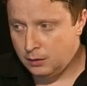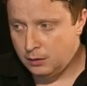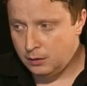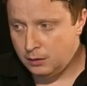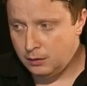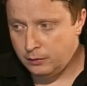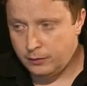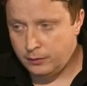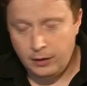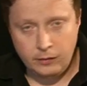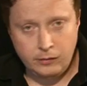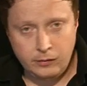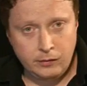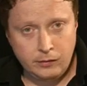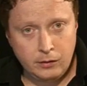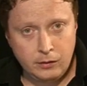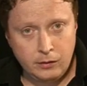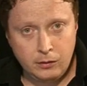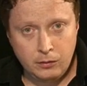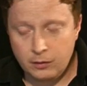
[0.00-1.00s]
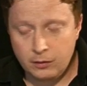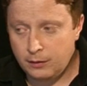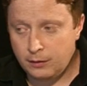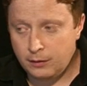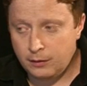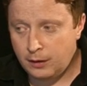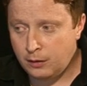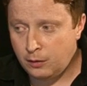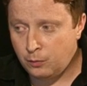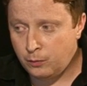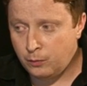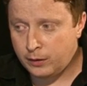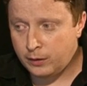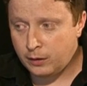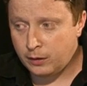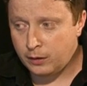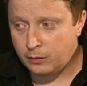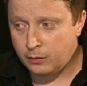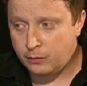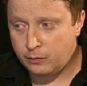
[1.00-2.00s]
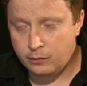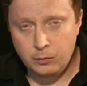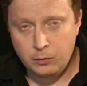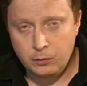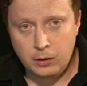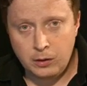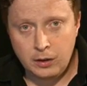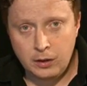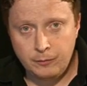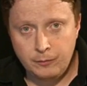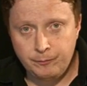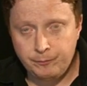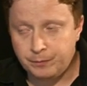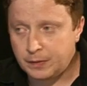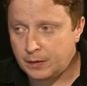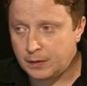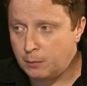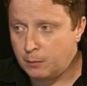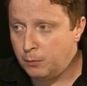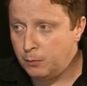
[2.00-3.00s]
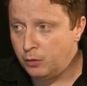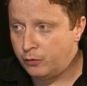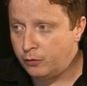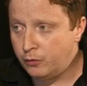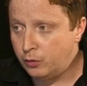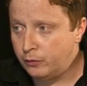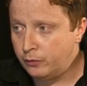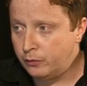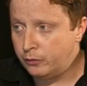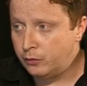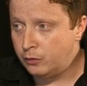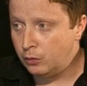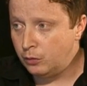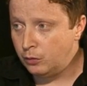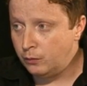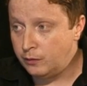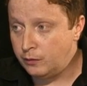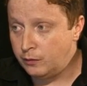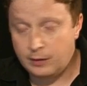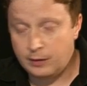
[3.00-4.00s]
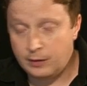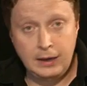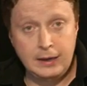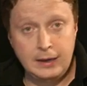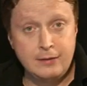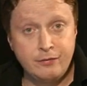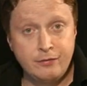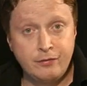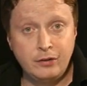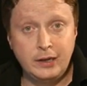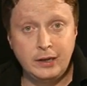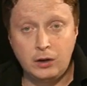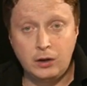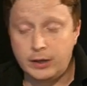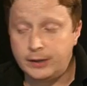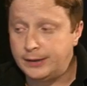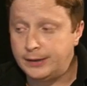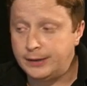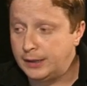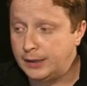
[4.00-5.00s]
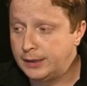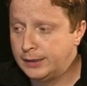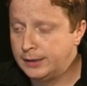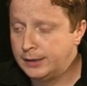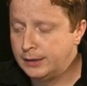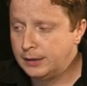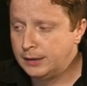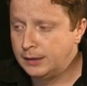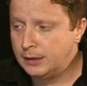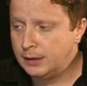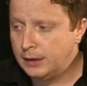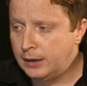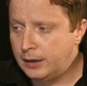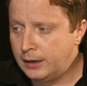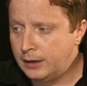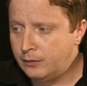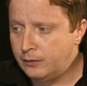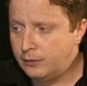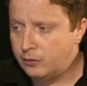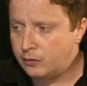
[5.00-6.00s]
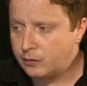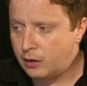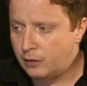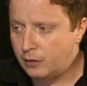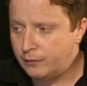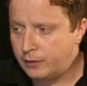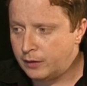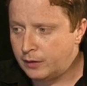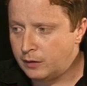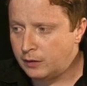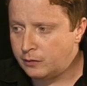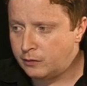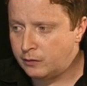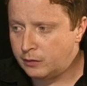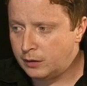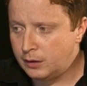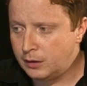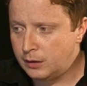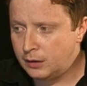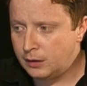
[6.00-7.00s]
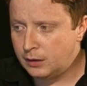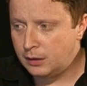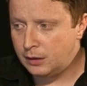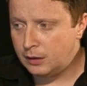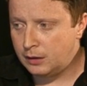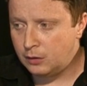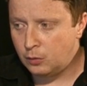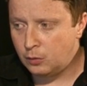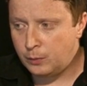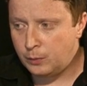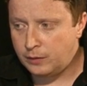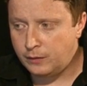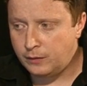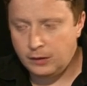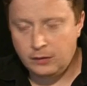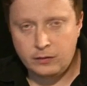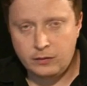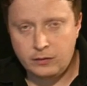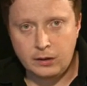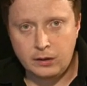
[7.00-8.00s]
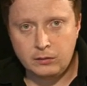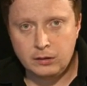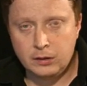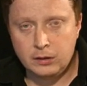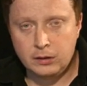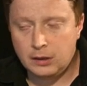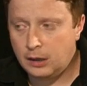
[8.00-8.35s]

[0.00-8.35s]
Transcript: Okay, so now we're going to move on to this A3 idea and just cover this in a little bit of detail.